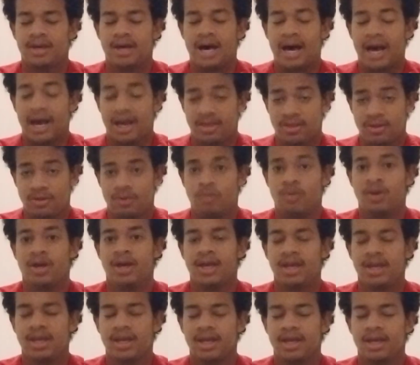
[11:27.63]
either
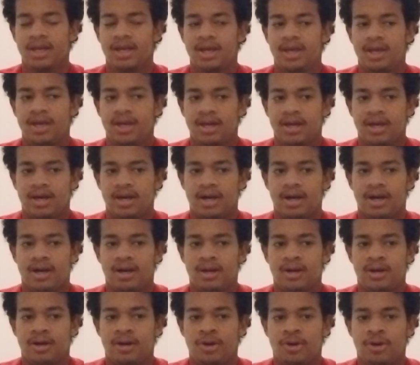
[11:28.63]
way,
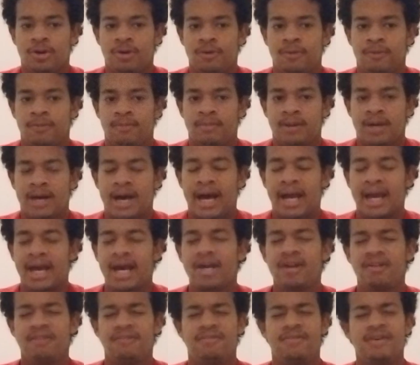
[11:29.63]
I
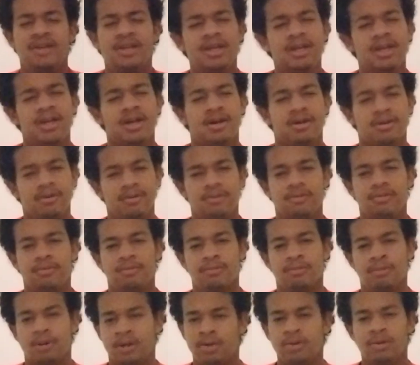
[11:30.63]
got a video
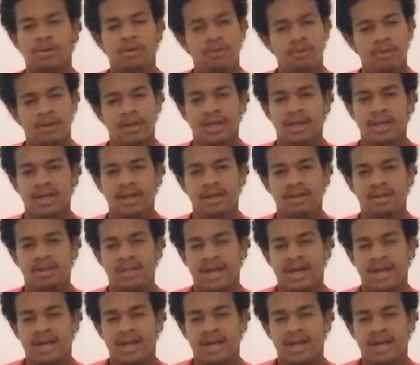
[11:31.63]
real quick